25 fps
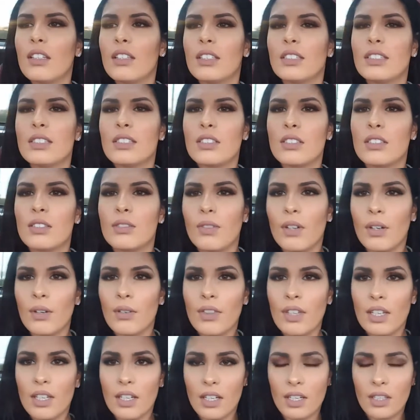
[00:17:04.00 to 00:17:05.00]
This is the road
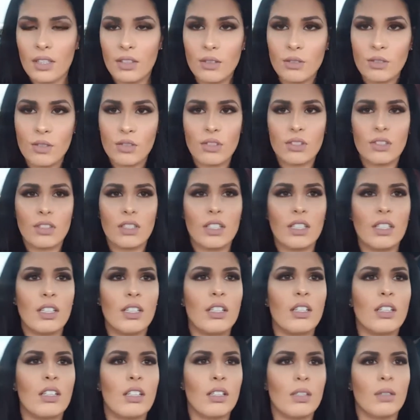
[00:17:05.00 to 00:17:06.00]
that I
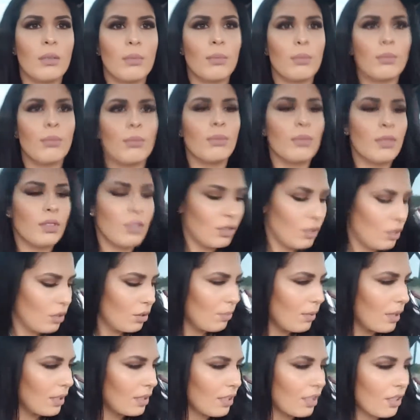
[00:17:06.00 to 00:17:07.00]
usually do
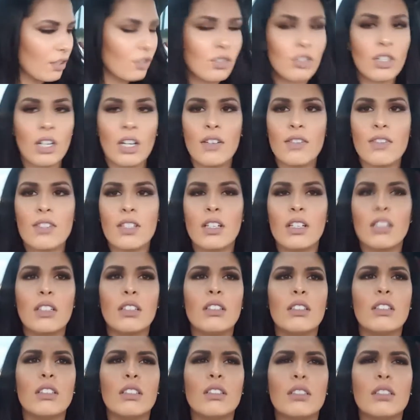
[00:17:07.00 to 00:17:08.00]
my test drives on.